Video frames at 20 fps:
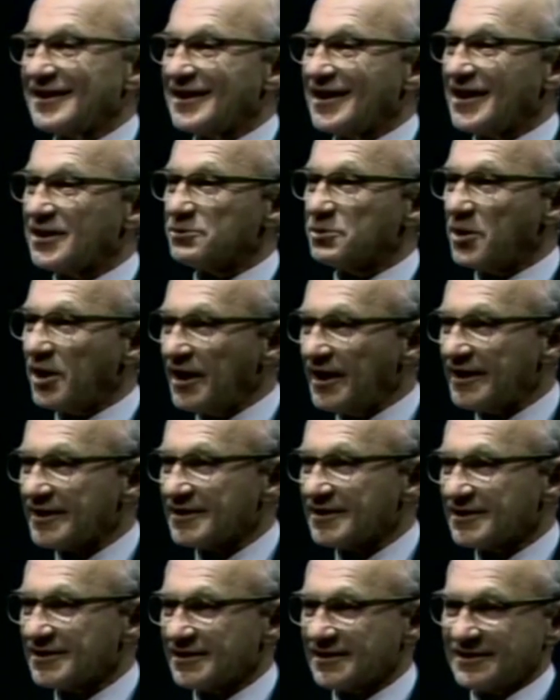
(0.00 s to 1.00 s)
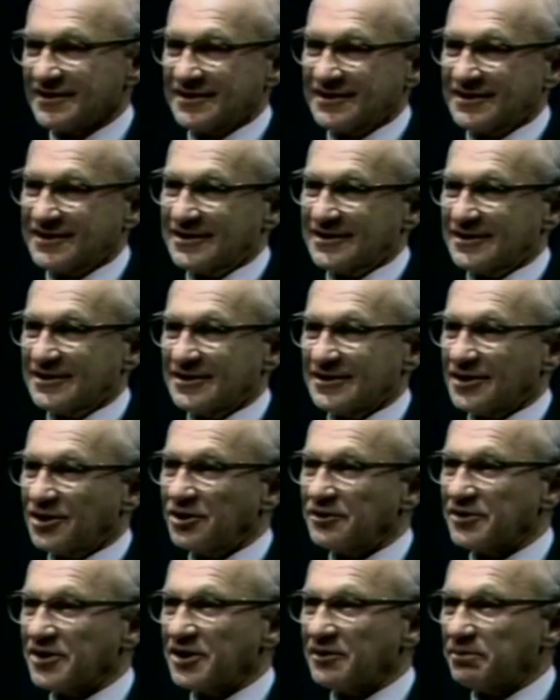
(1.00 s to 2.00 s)
and when,
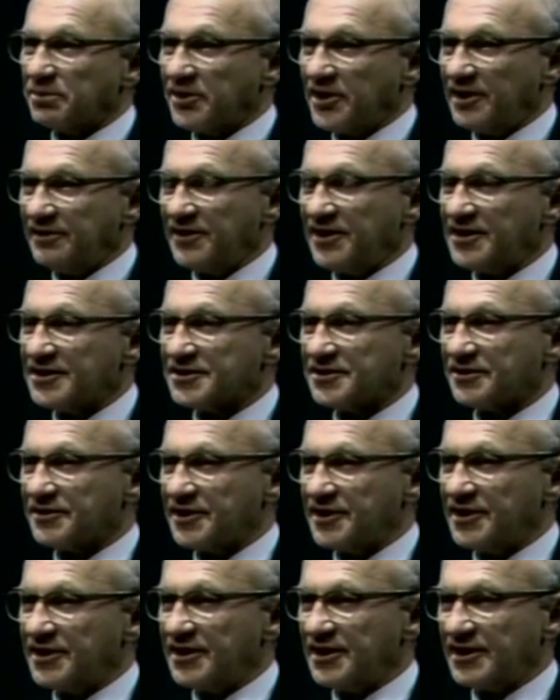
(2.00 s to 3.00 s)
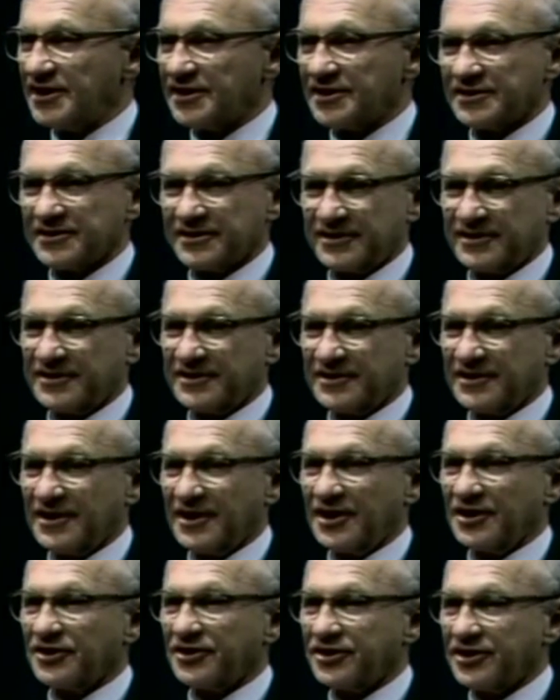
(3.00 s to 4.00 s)
over the previous three years,
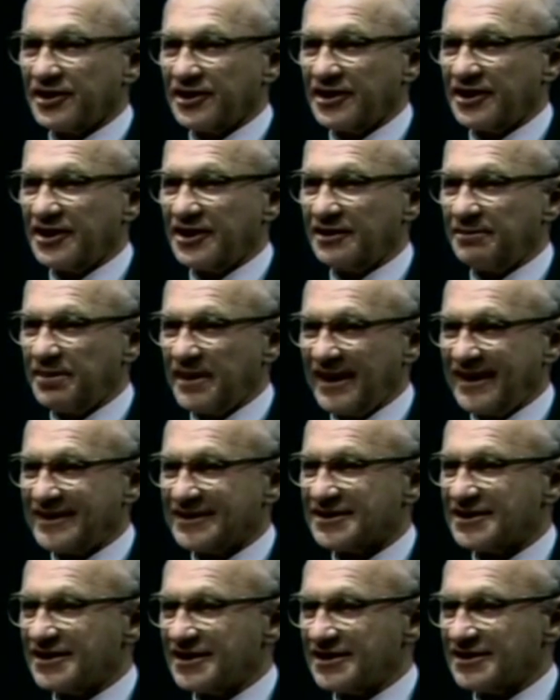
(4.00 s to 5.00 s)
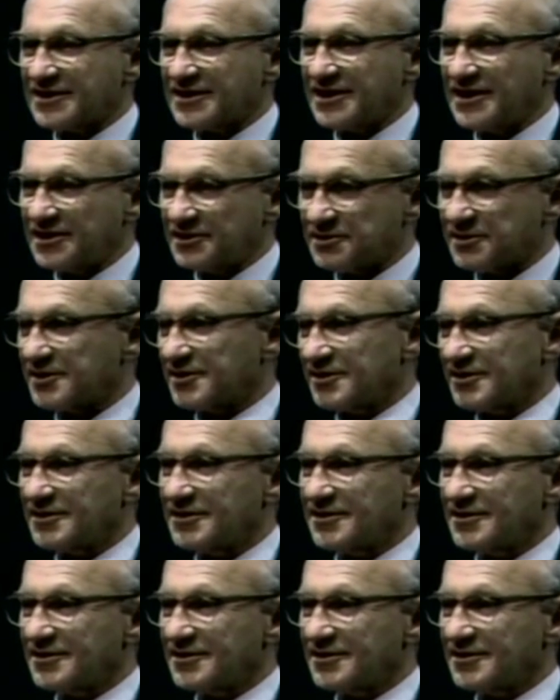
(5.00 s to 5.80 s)
a third of the banks of this country